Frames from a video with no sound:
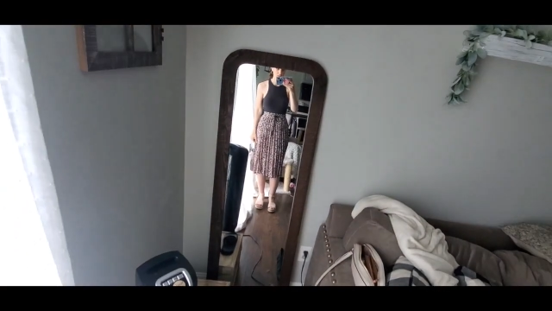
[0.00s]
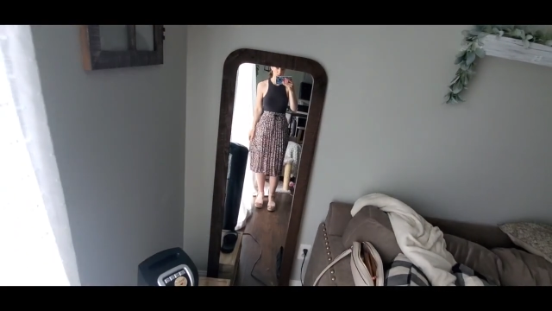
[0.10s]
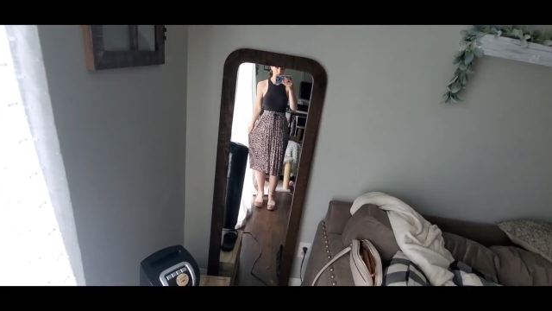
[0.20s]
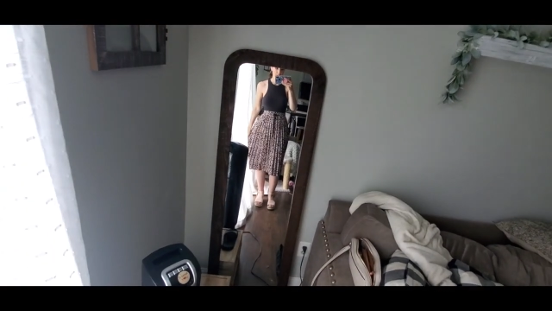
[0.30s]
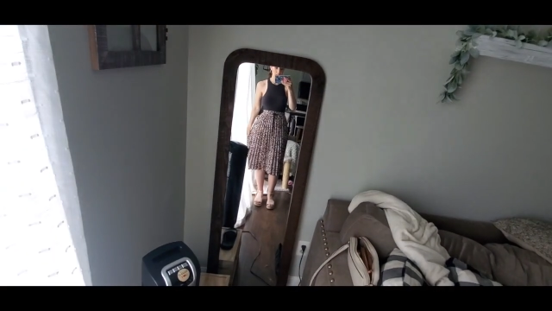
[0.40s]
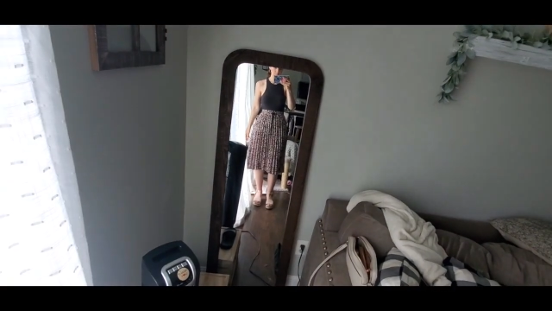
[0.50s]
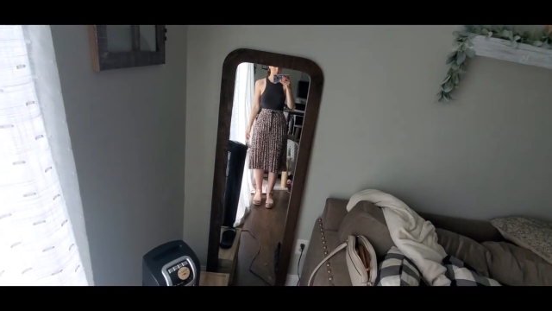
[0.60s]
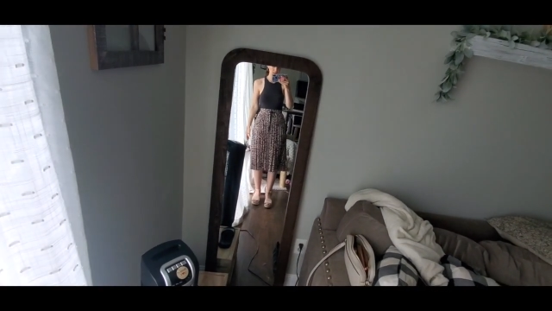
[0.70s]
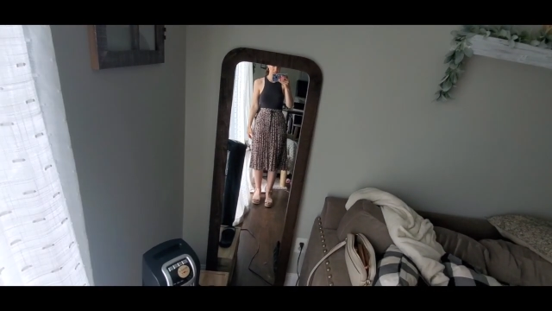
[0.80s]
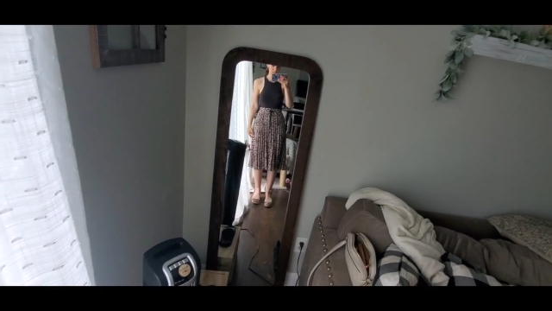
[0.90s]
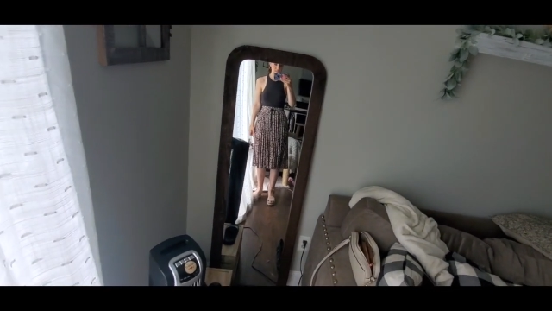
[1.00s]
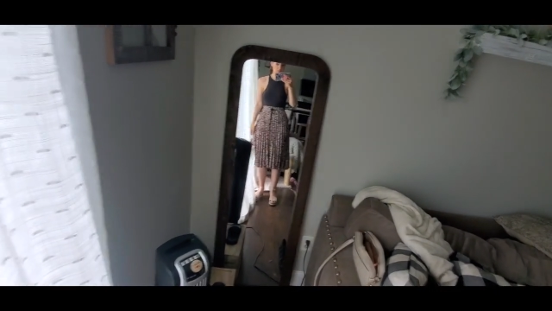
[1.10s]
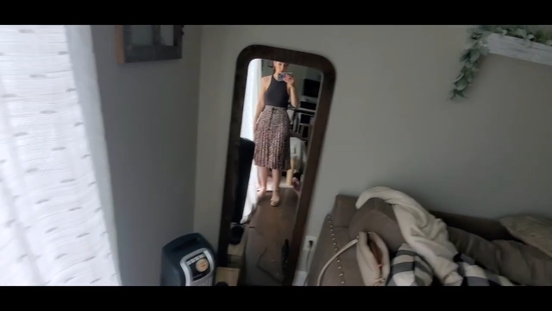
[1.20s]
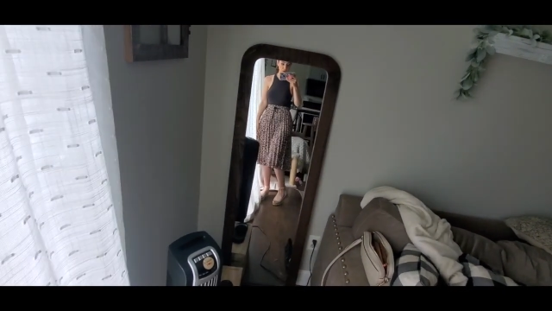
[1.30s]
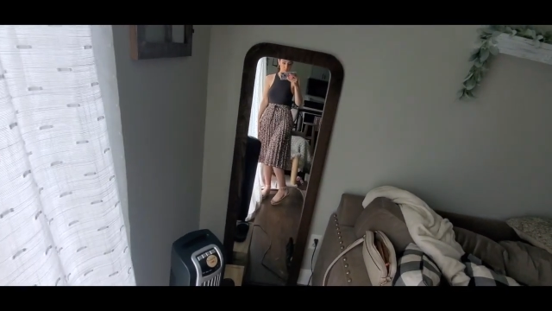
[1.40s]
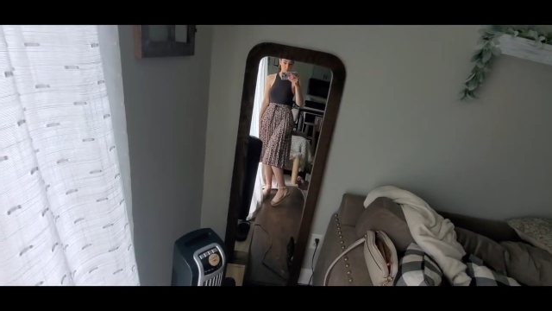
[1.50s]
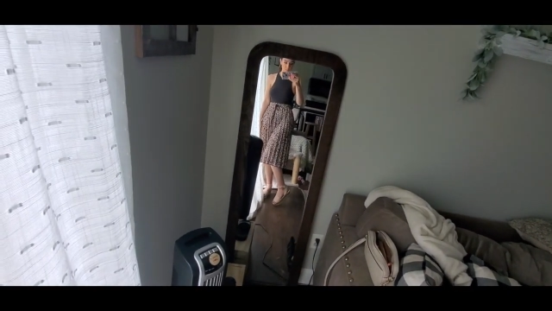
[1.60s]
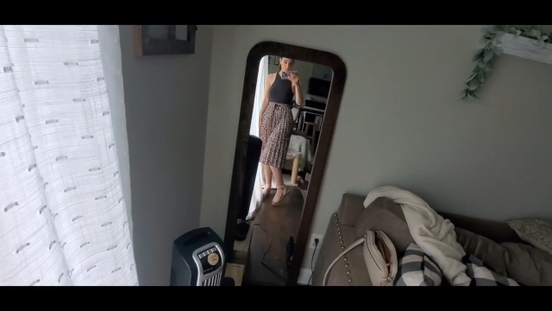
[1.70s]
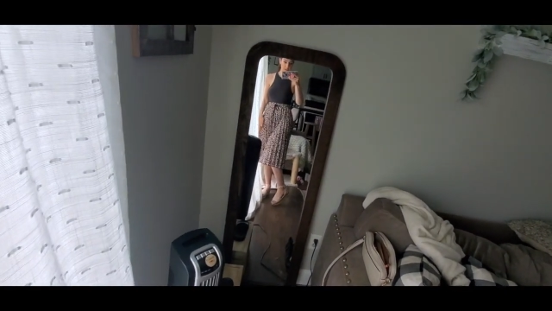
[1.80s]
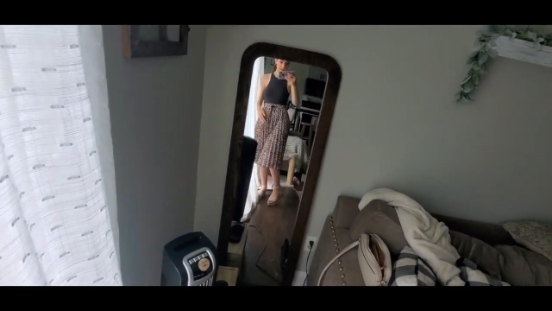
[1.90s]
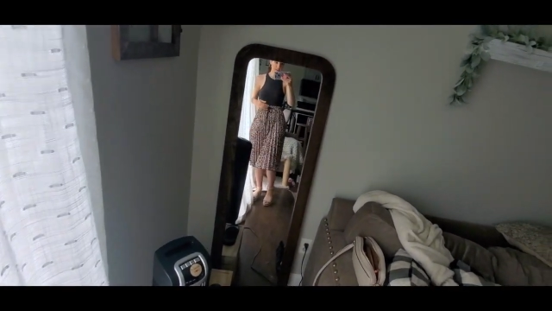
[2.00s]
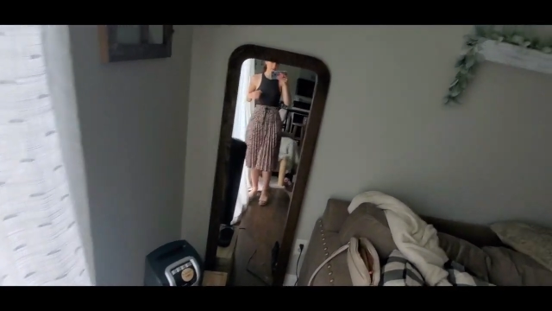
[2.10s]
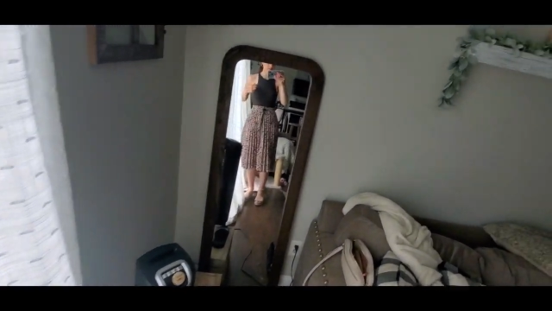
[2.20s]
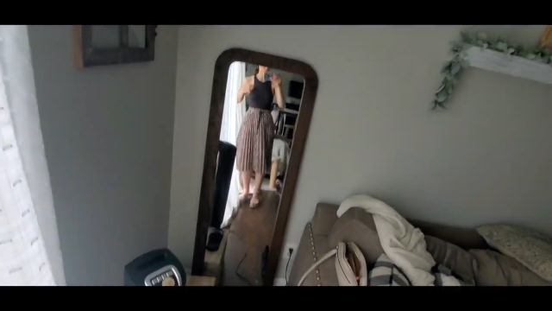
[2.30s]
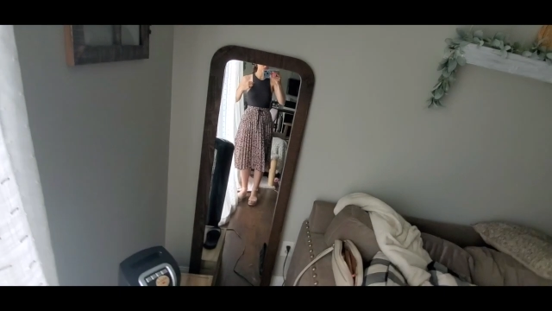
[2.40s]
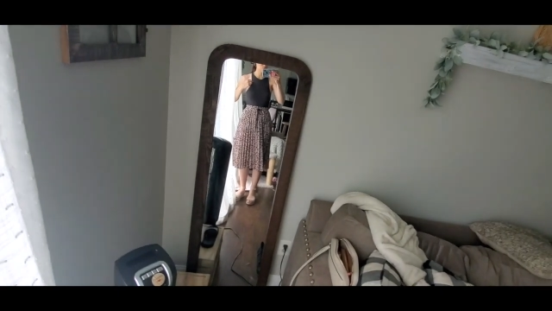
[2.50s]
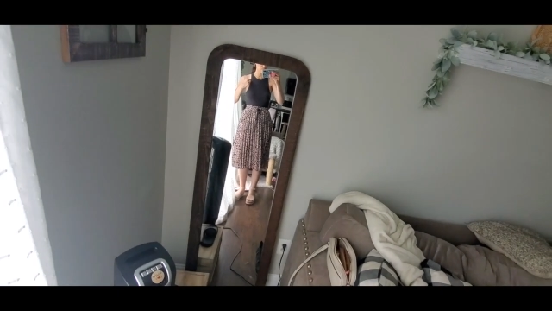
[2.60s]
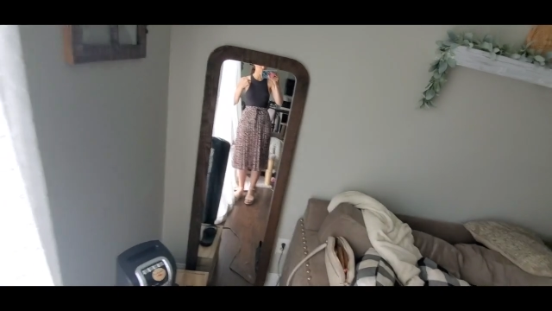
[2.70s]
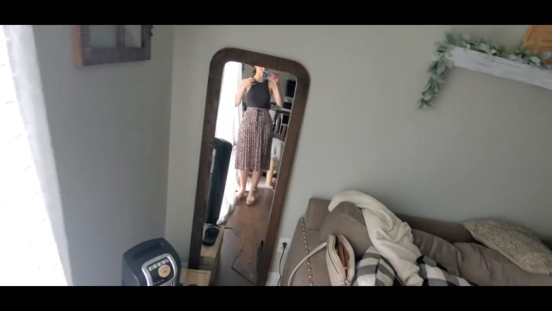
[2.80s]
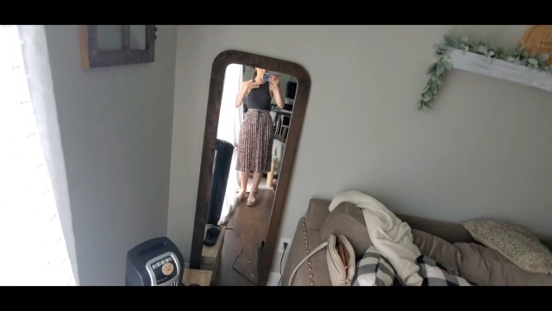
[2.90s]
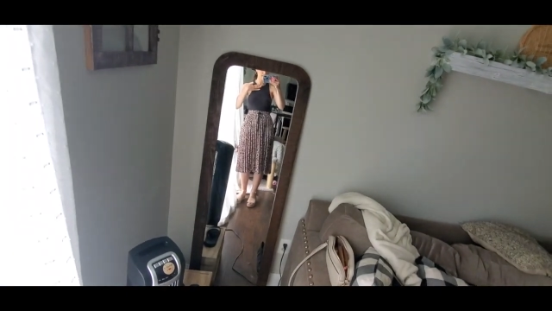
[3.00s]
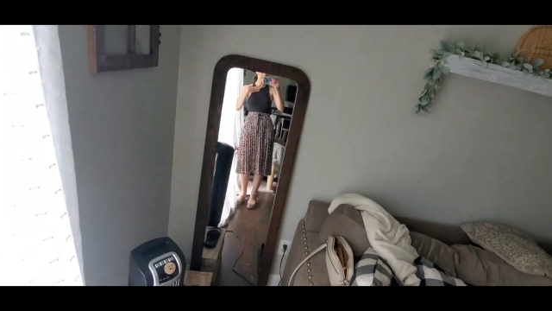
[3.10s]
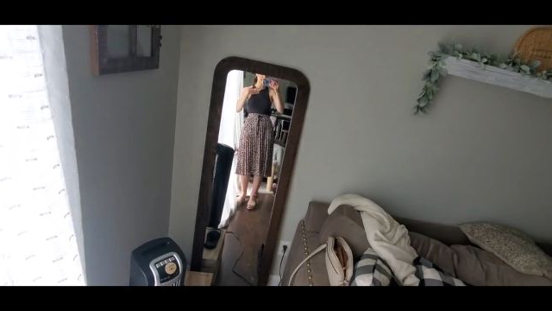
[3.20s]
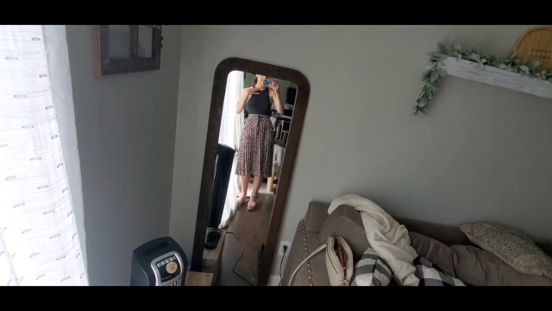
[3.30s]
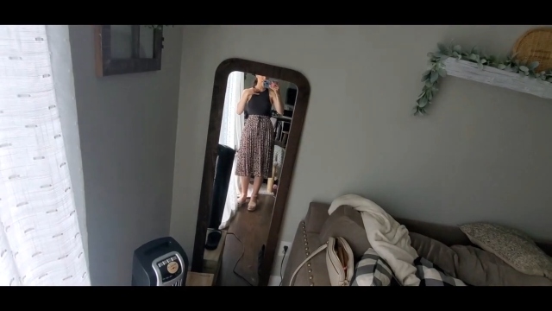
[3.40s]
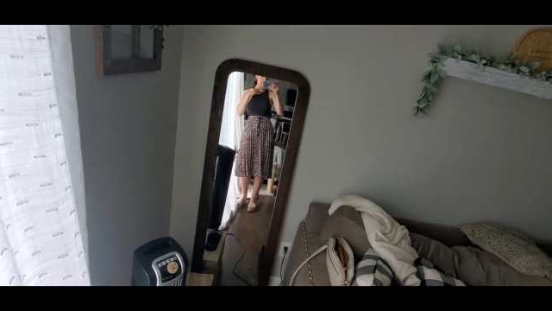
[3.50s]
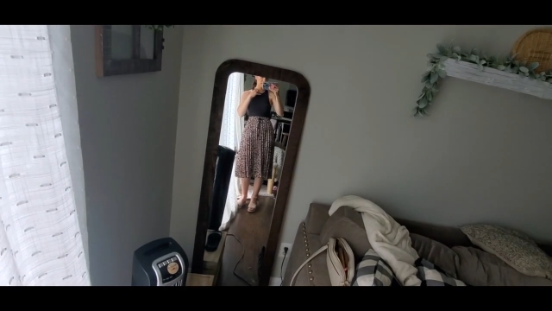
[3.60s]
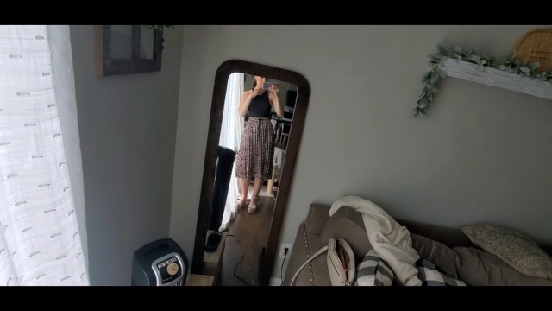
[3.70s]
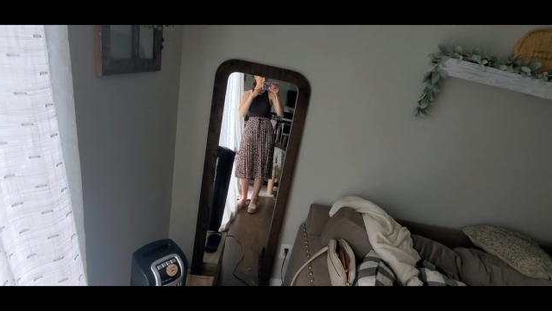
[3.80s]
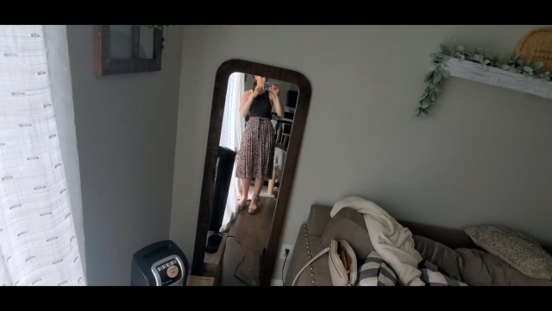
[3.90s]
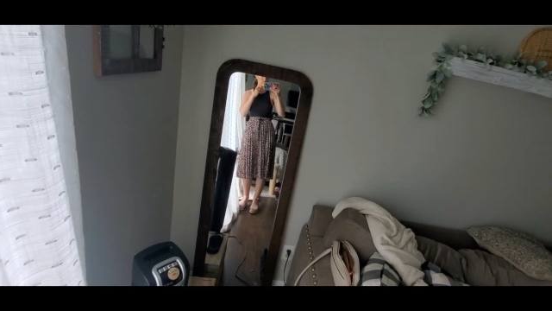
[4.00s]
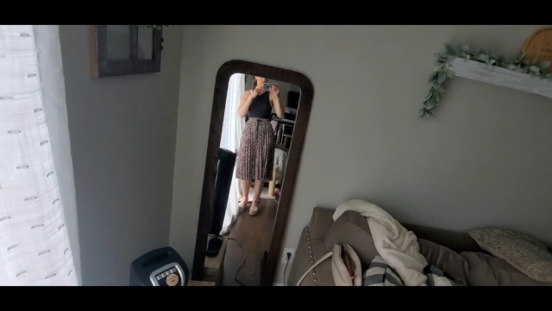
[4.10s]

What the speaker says: (no speaker visible)